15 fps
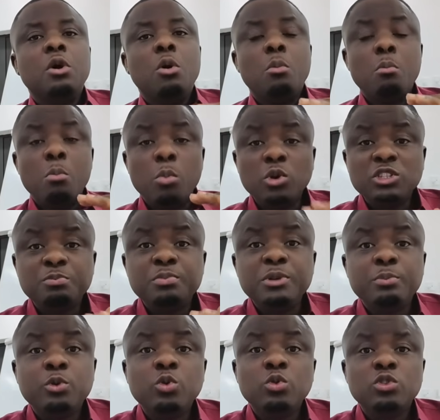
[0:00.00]
Most
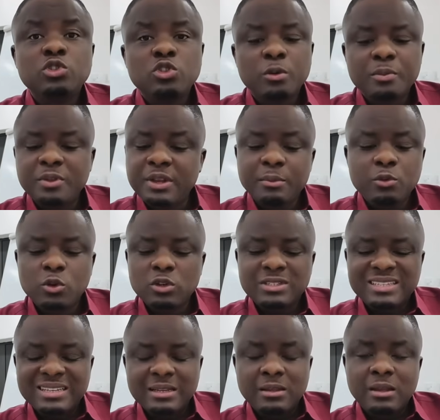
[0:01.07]
people will stop there
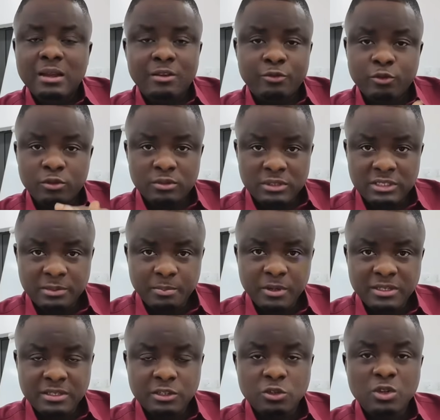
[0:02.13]
because for this
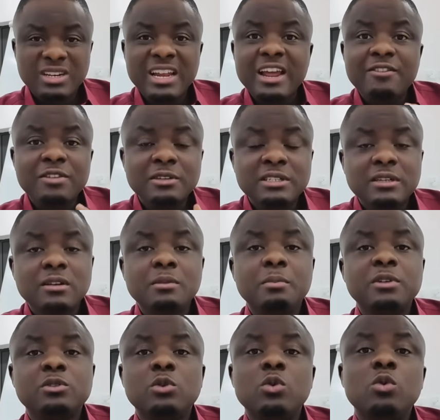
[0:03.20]
place is not every single
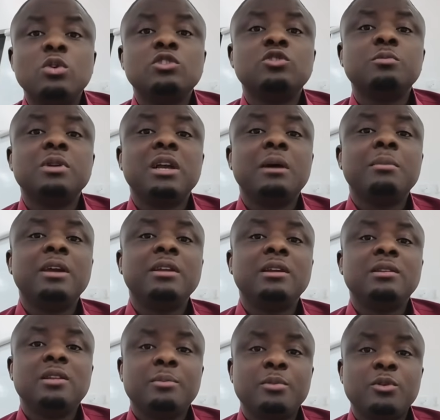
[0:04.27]
person who wants to become an
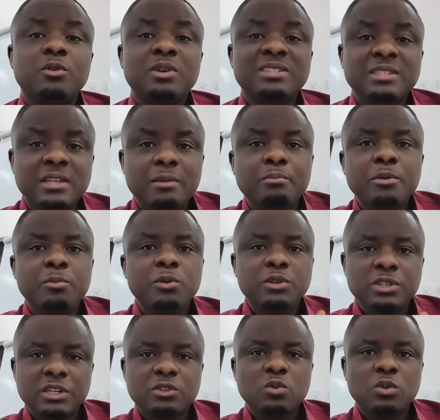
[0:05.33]
entrepreneur. Some people
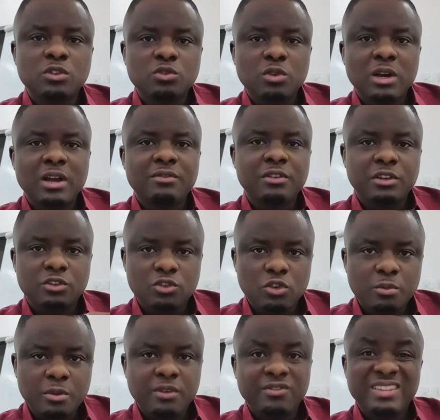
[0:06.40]
just want to have a
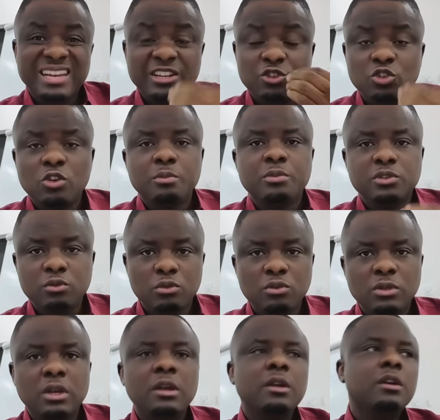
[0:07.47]
job. If that job is
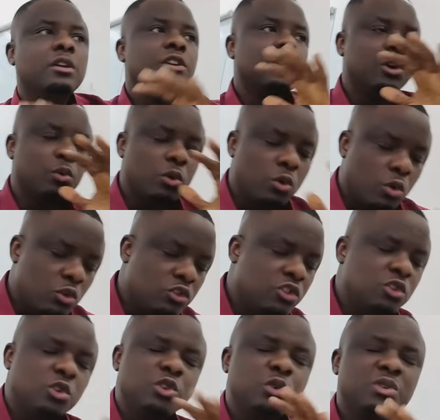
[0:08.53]
good, they will
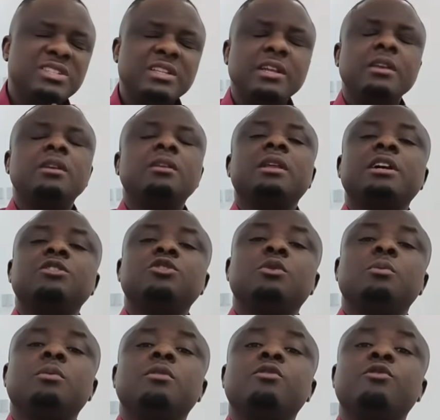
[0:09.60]
continue, they will stay in that job
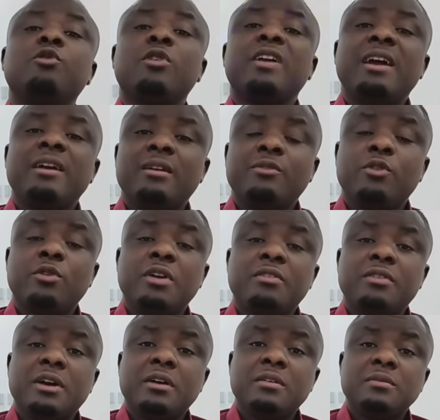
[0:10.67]
forever.